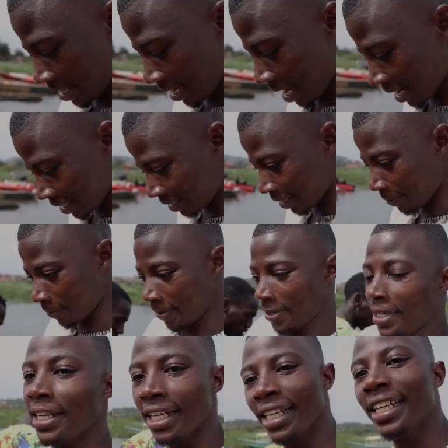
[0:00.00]
Got it, Sebo.
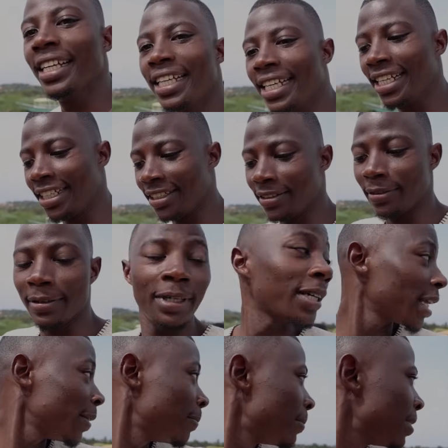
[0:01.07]

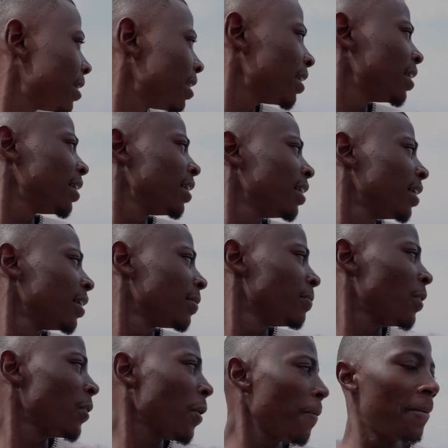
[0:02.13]
Welcome.
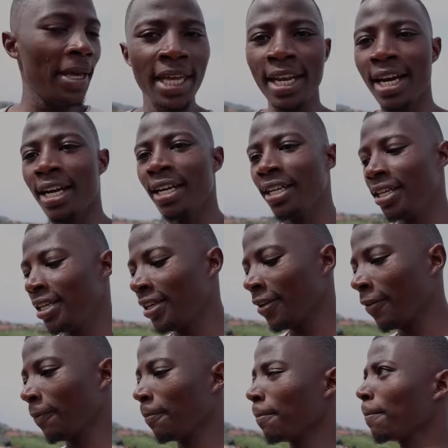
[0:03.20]

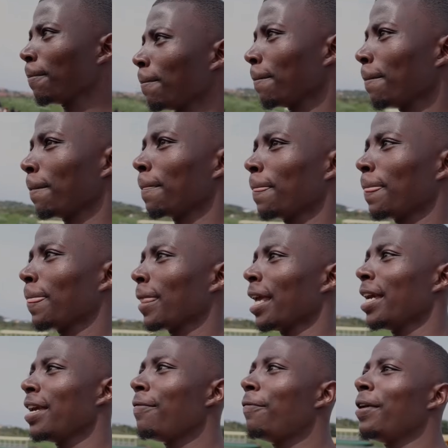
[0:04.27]

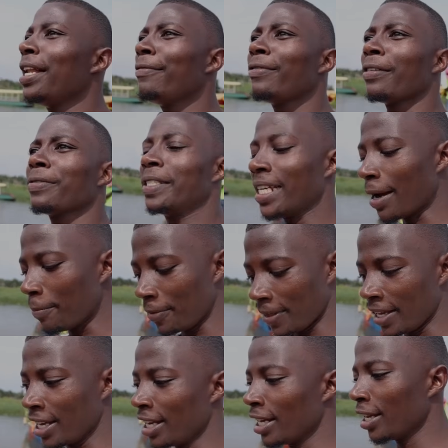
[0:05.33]
If we left out
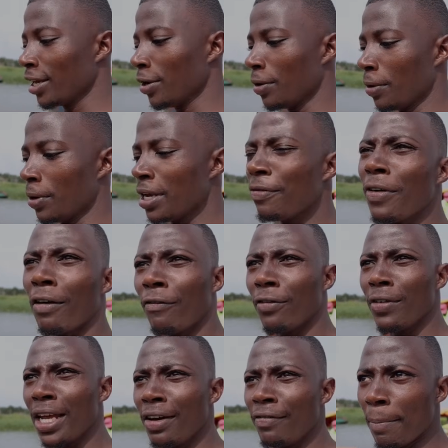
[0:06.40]
something, if you
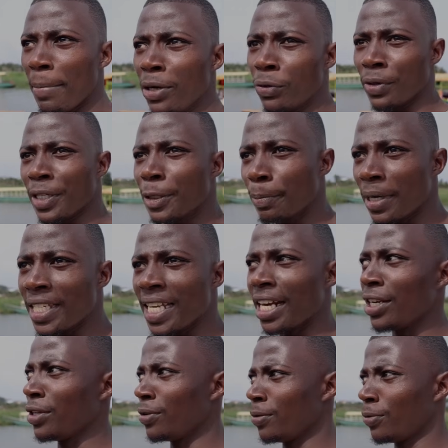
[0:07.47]
have been to this place
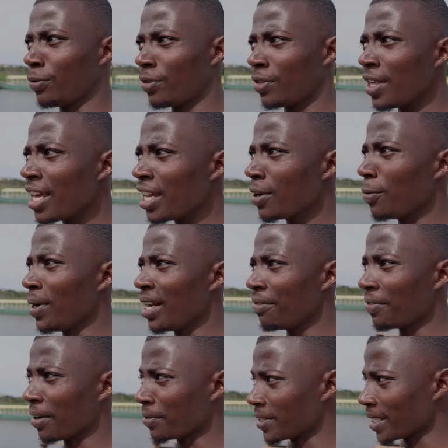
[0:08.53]
and you think we
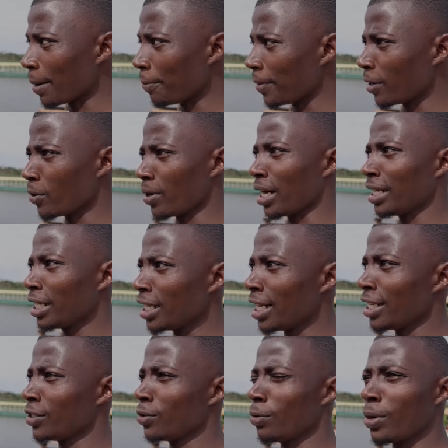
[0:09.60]
left out something, you can tell
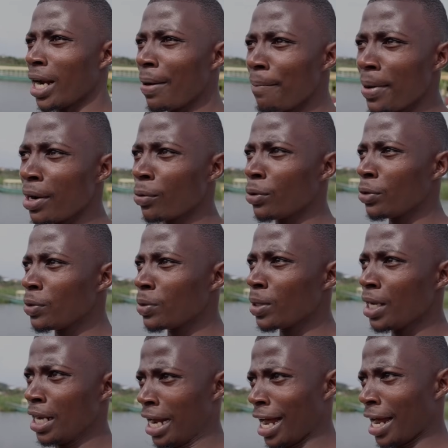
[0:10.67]
us. We'll come back, we'll do
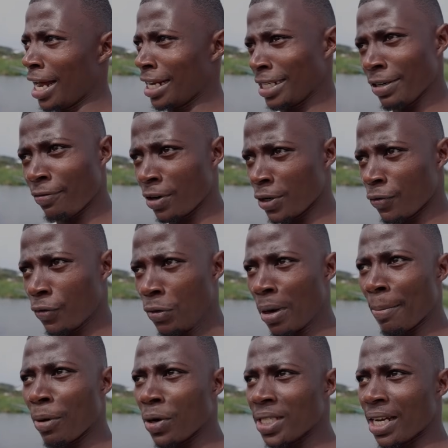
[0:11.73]
different food,
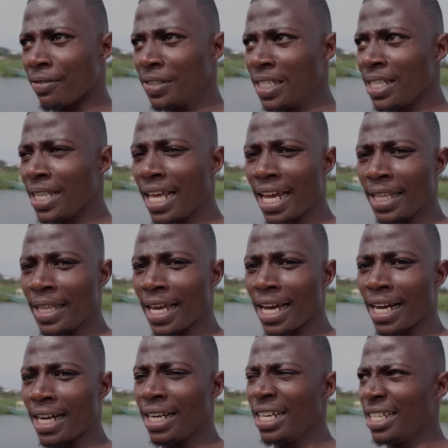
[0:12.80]
because I've seen
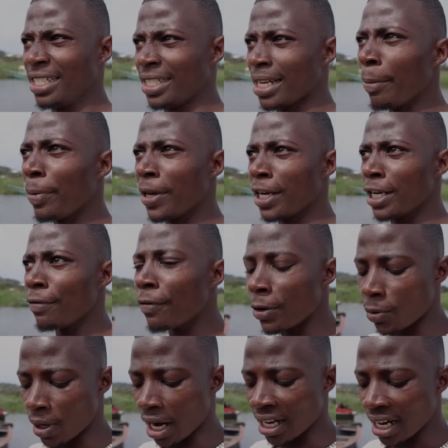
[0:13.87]
there something
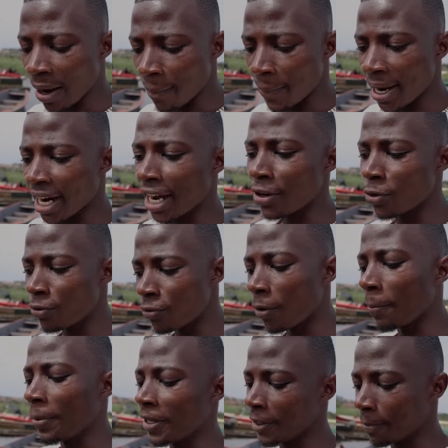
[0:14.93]
different we can come back and do
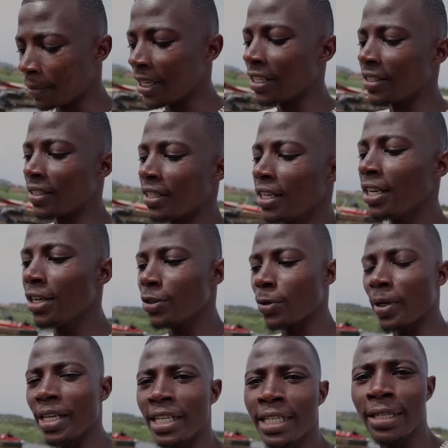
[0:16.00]
from this place.
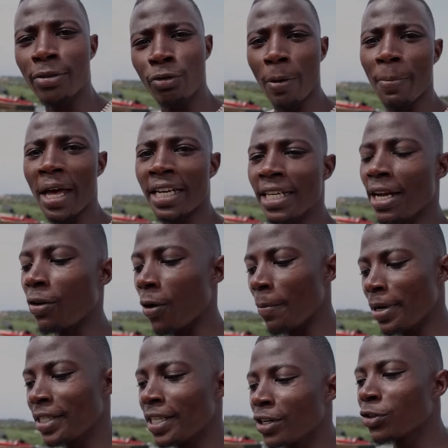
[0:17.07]
So drop that in the
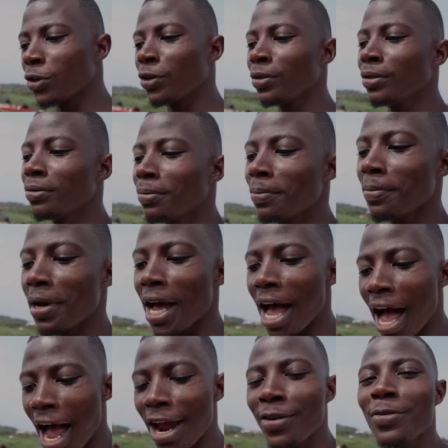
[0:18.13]
comment section.
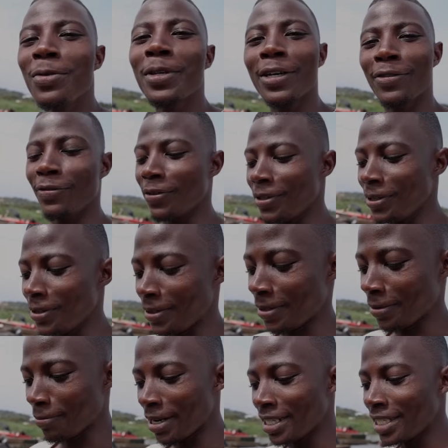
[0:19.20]
I do that for you.
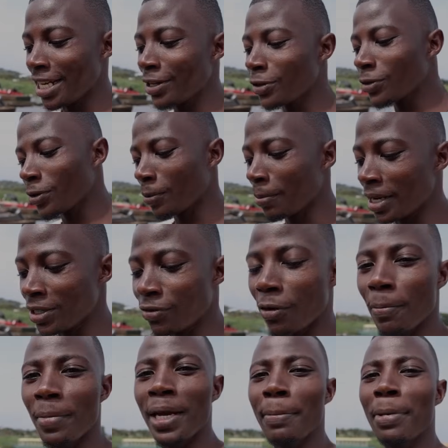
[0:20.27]
But thank you so much
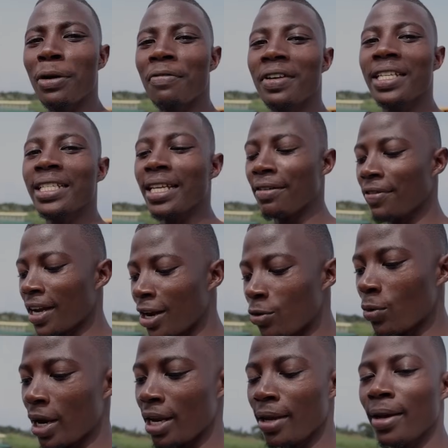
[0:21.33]
for being part of Eating the
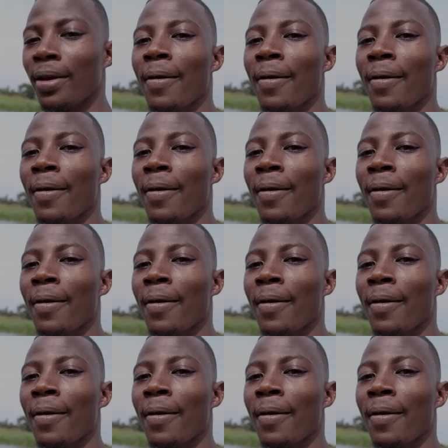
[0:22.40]
African Way.